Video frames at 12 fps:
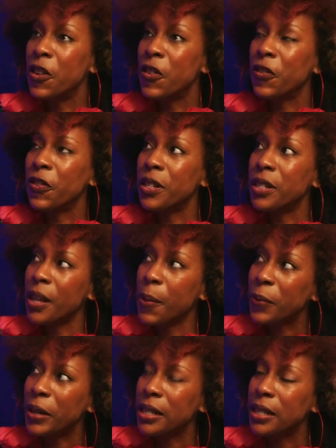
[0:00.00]
For
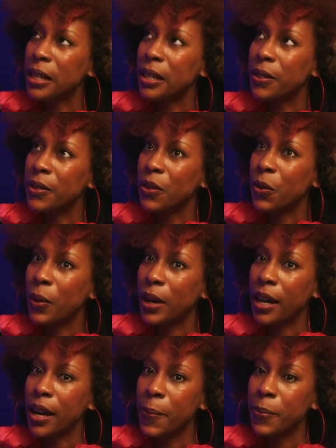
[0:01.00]
some reason, when
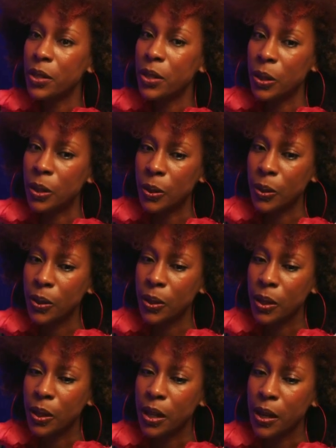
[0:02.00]
it comes to
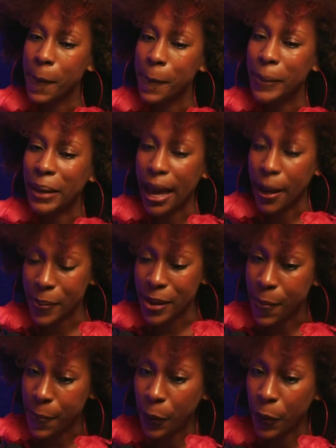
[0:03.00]
Black
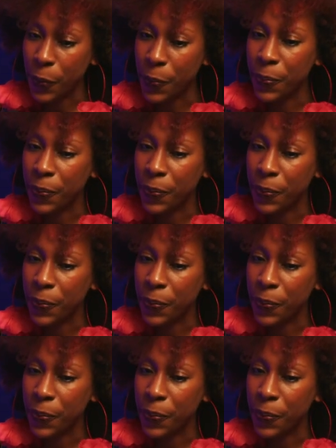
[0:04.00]
people,